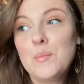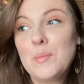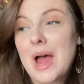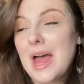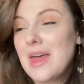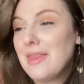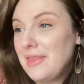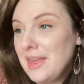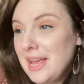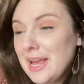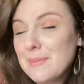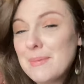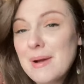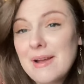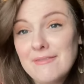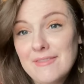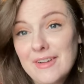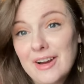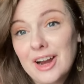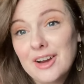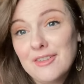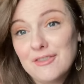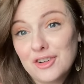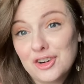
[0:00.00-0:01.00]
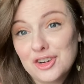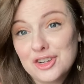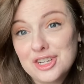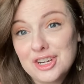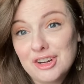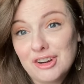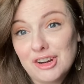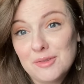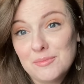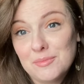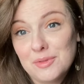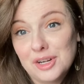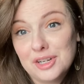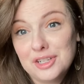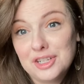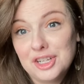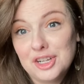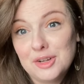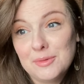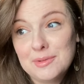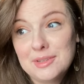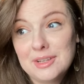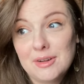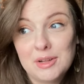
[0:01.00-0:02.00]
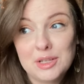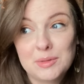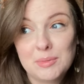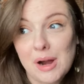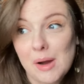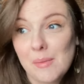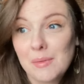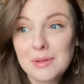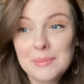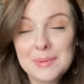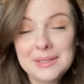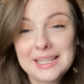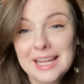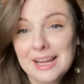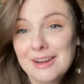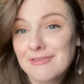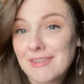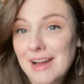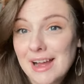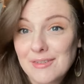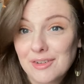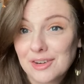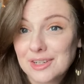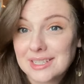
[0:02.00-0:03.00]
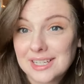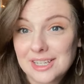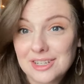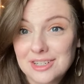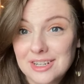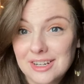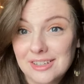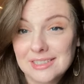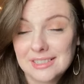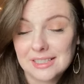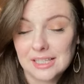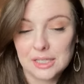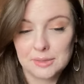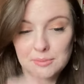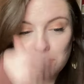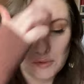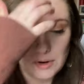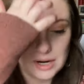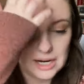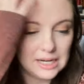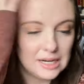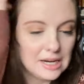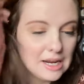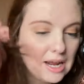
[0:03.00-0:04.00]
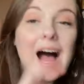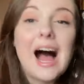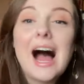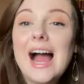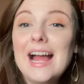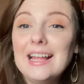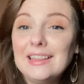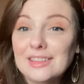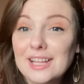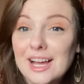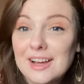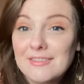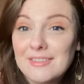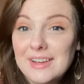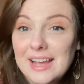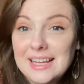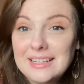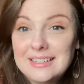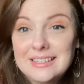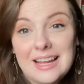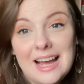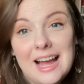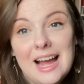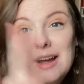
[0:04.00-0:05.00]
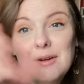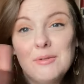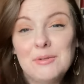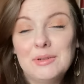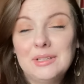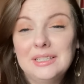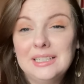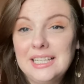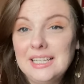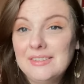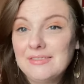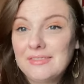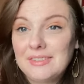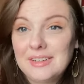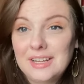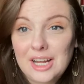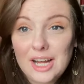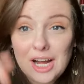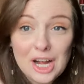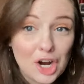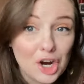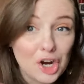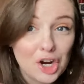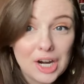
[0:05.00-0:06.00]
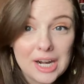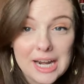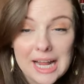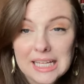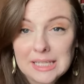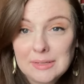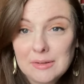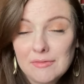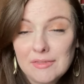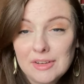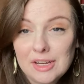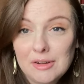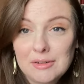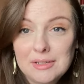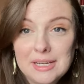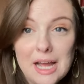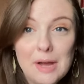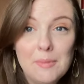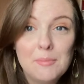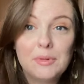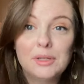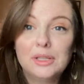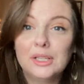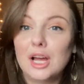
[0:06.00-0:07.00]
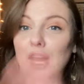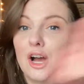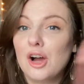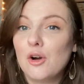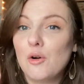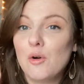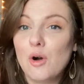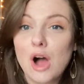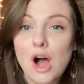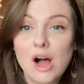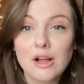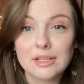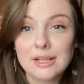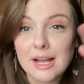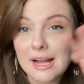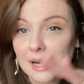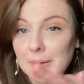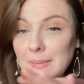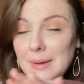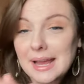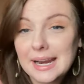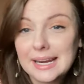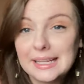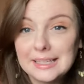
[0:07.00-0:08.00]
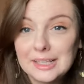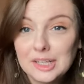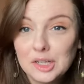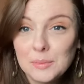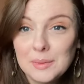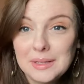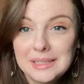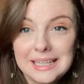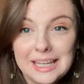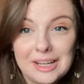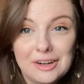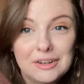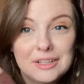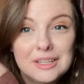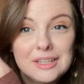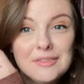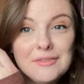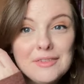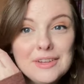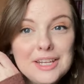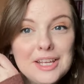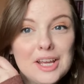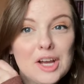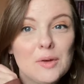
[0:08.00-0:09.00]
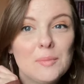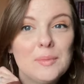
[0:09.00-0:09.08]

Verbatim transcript: I think my very first year on BookTube, so it's probably been like five or six years at this point. I love it. I will leave her announcement video down below. I'll talk about it a little bit later in the video